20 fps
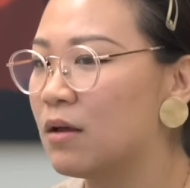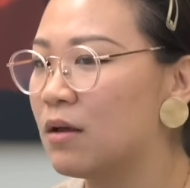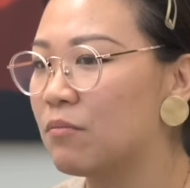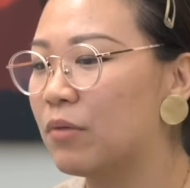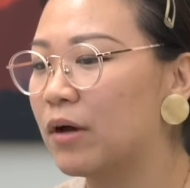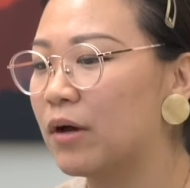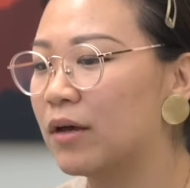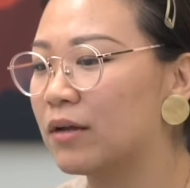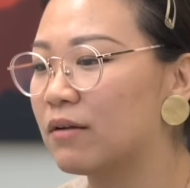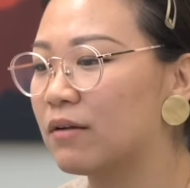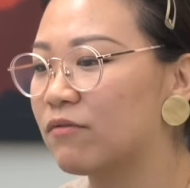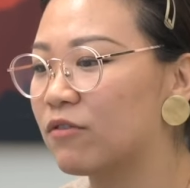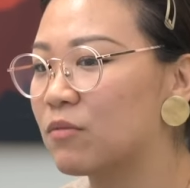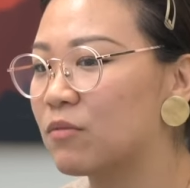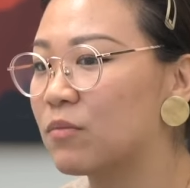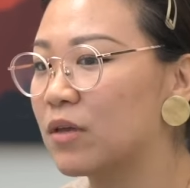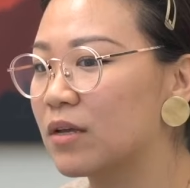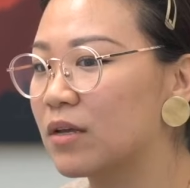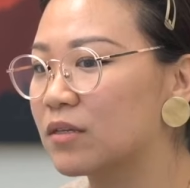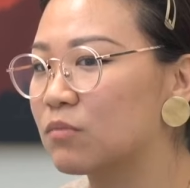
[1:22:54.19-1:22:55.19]
But for
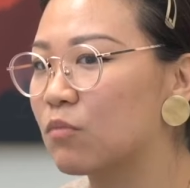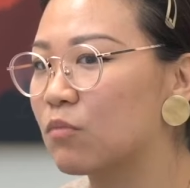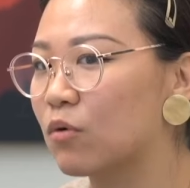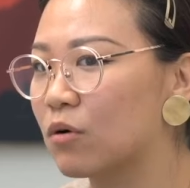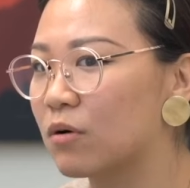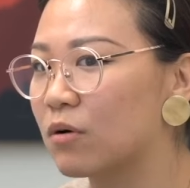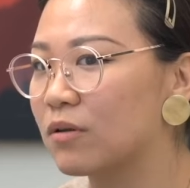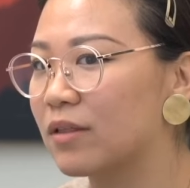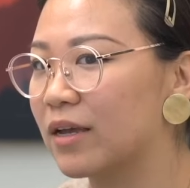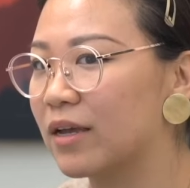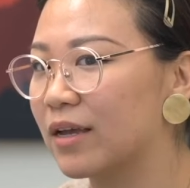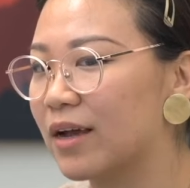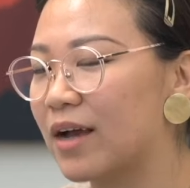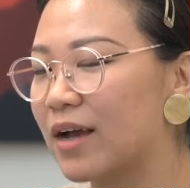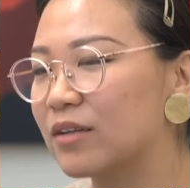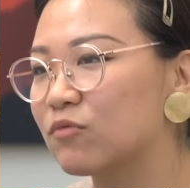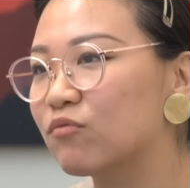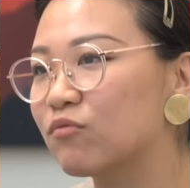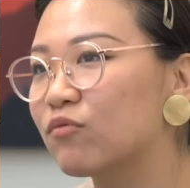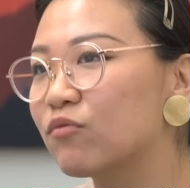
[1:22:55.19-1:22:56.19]
me, it's more like
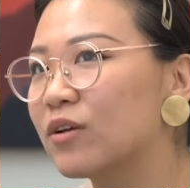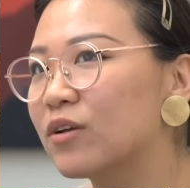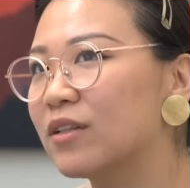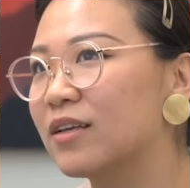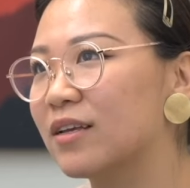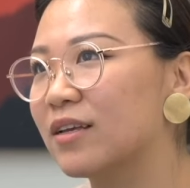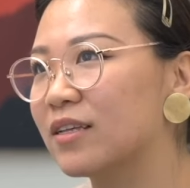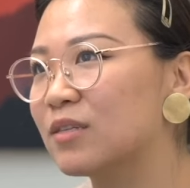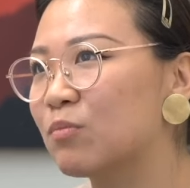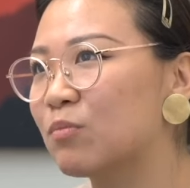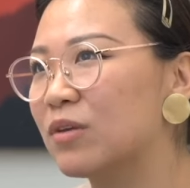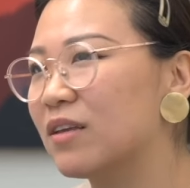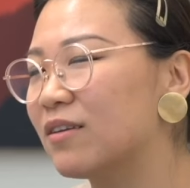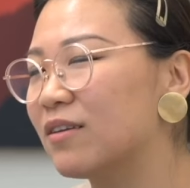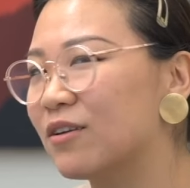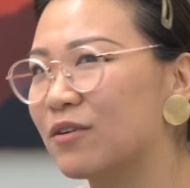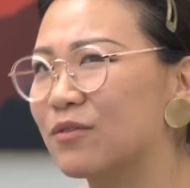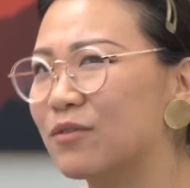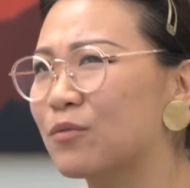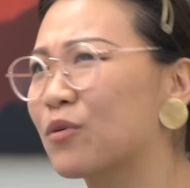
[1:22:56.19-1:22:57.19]
you
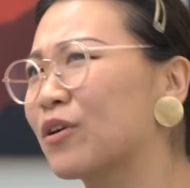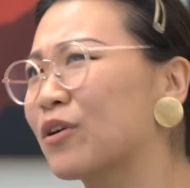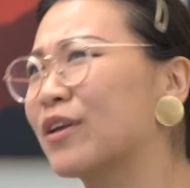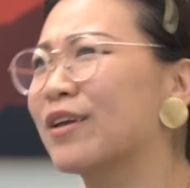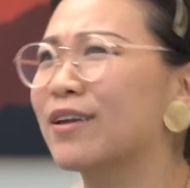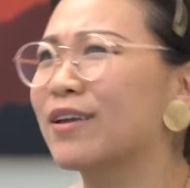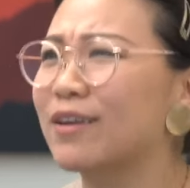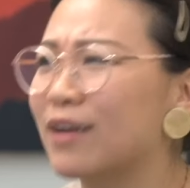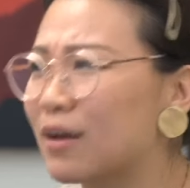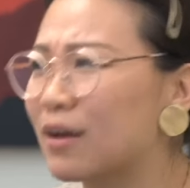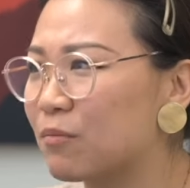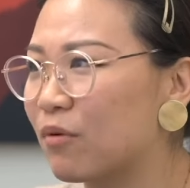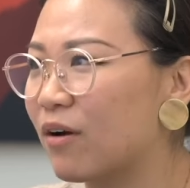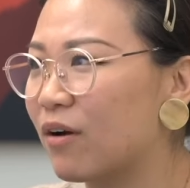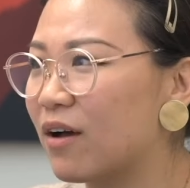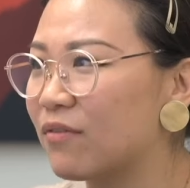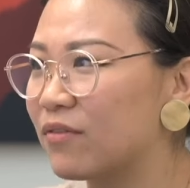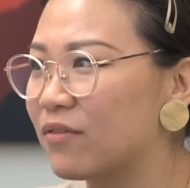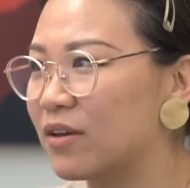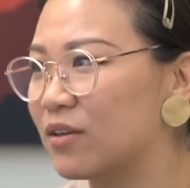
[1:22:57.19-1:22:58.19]
know, working in
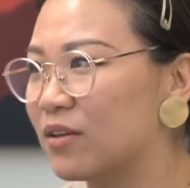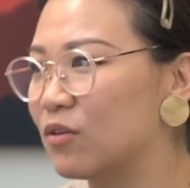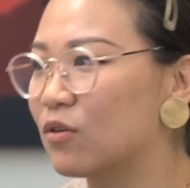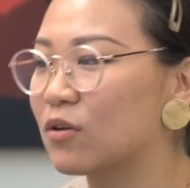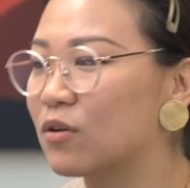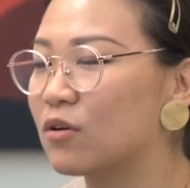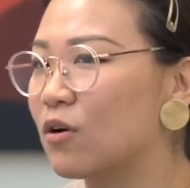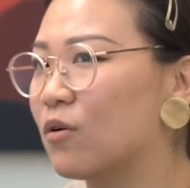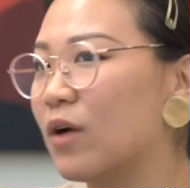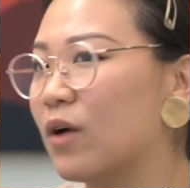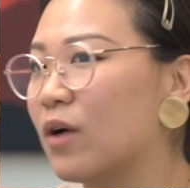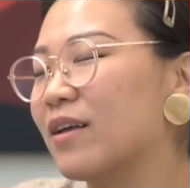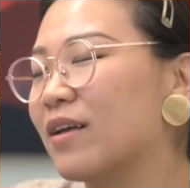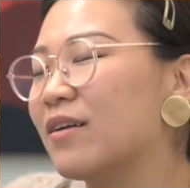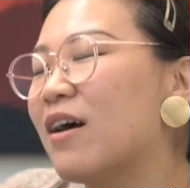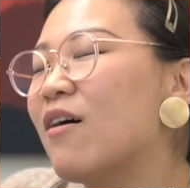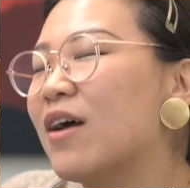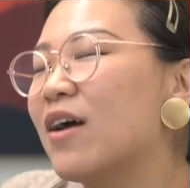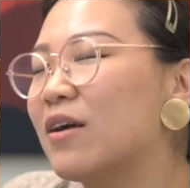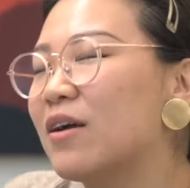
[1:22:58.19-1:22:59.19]
nonprofit, you can go,
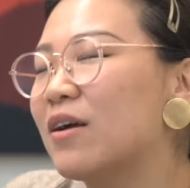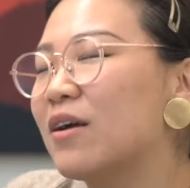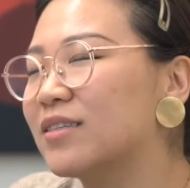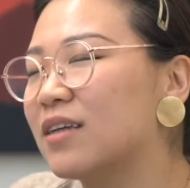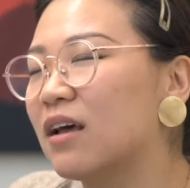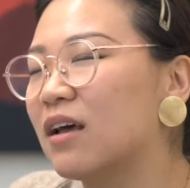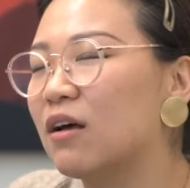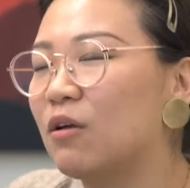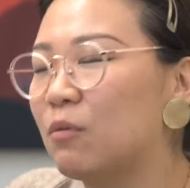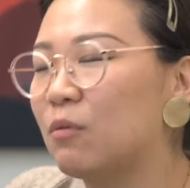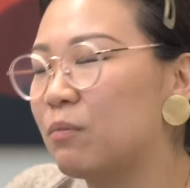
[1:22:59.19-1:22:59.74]
I like to help